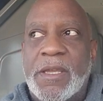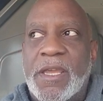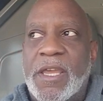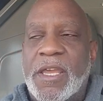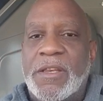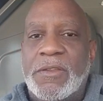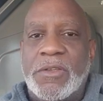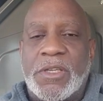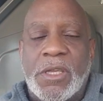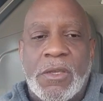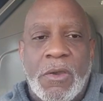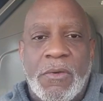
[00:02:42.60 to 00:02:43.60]
and you
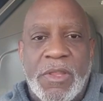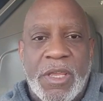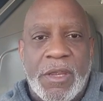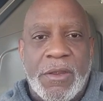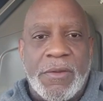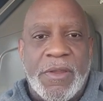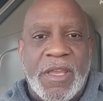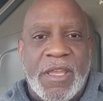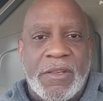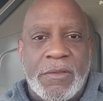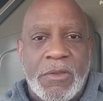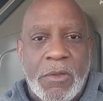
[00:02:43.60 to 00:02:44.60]
can go there
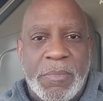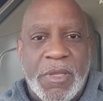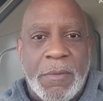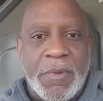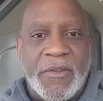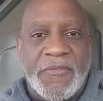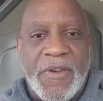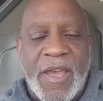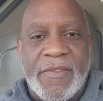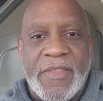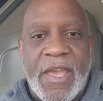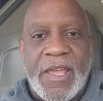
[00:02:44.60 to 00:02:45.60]
and you'll be able to
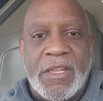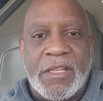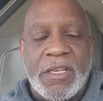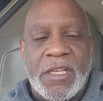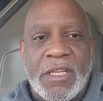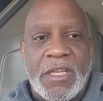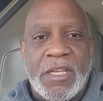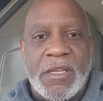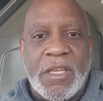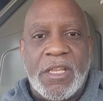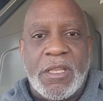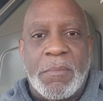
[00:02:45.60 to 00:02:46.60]
find that in
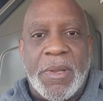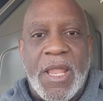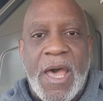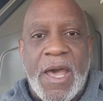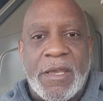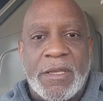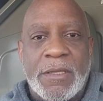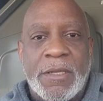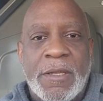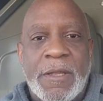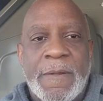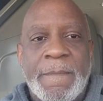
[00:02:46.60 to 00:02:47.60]
the blog.
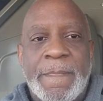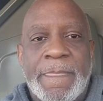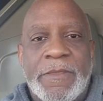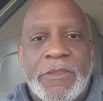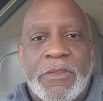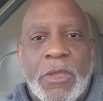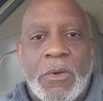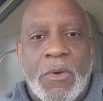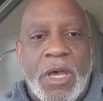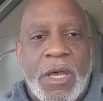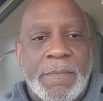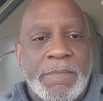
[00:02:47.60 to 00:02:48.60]

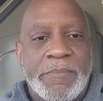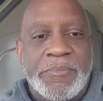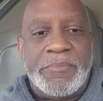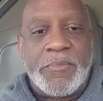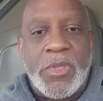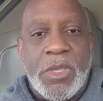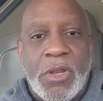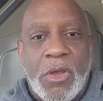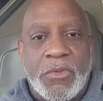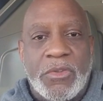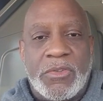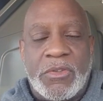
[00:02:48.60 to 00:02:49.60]
So
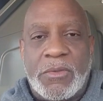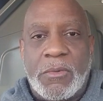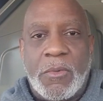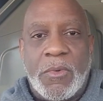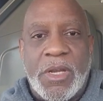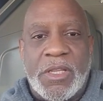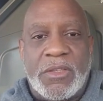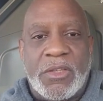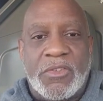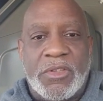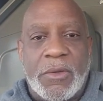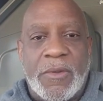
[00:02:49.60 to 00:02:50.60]
just wanted to
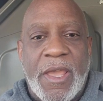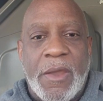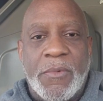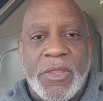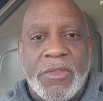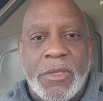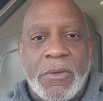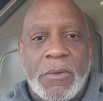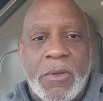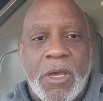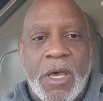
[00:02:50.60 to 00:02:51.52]
share that with you.